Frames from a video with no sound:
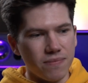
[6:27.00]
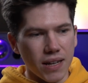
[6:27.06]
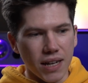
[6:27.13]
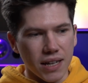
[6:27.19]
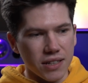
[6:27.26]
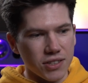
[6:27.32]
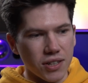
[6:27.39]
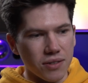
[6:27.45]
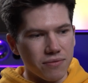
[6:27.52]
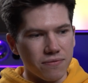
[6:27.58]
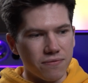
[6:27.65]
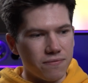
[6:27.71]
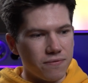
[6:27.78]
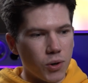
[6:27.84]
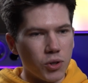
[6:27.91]
I don't know,
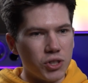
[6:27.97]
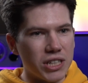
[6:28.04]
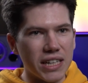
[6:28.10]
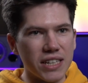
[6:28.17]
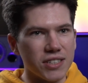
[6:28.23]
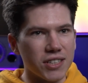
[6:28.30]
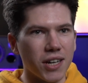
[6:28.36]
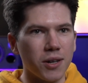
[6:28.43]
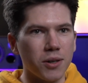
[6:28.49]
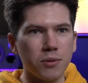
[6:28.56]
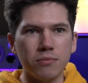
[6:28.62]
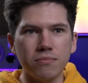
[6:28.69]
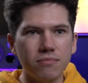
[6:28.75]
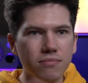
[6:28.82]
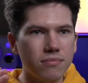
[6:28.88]
40 years ago,
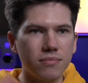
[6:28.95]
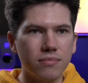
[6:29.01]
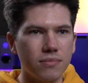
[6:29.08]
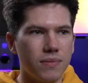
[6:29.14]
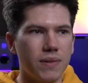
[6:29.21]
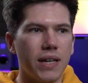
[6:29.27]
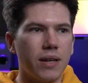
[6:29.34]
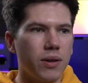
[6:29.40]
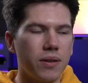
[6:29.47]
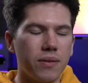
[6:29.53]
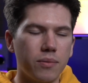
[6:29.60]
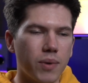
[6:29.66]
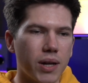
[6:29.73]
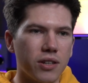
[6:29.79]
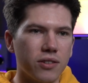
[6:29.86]

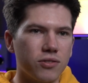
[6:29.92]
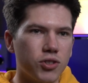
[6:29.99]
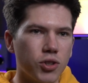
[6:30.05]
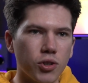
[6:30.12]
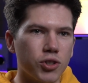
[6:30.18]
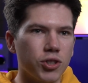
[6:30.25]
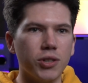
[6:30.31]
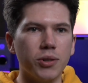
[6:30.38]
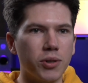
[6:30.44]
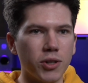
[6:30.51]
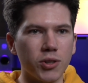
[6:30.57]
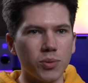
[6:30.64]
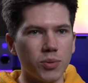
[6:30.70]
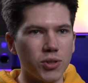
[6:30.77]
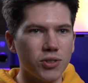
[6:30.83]
when George
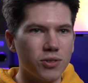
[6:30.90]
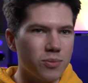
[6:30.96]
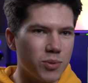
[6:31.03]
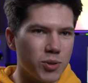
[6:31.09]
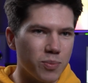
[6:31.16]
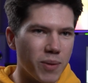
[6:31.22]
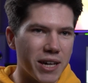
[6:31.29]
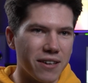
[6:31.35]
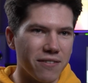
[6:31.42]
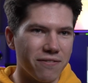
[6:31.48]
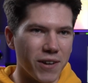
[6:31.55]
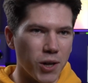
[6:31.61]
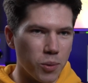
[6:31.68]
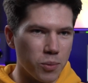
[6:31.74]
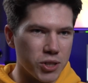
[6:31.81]
Lucas was making
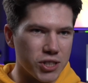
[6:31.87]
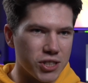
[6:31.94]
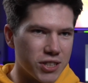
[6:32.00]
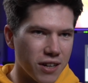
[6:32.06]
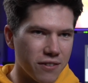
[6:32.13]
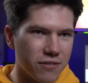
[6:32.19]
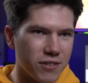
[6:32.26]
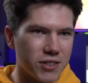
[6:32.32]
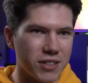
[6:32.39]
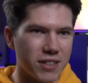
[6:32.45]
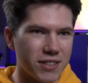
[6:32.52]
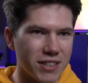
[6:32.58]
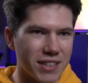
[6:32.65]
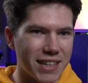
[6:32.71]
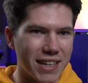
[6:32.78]
films and stuff
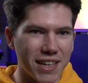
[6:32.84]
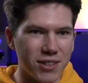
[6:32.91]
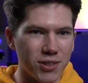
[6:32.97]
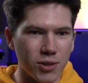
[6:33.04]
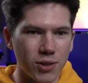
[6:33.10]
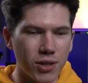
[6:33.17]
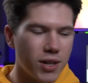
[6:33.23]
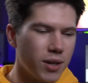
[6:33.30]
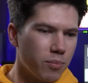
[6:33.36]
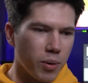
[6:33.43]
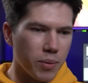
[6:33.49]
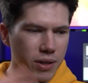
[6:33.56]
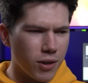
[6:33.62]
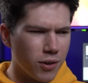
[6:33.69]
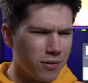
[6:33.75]
as a kid, or
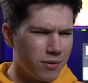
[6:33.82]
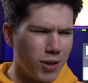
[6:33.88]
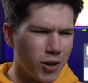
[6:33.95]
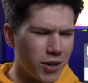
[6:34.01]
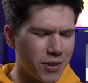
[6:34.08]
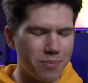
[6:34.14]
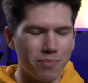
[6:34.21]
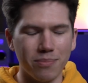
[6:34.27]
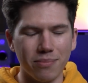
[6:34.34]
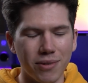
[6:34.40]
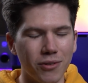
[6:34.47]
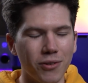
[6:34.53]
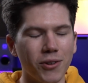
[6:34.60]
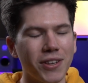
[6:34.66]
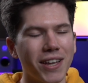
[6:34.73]
probably a lot longer
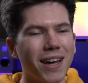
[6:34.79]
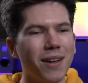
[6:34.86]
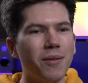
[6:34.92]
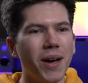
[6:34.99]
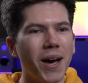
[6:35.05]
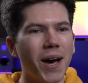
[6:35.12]
before that,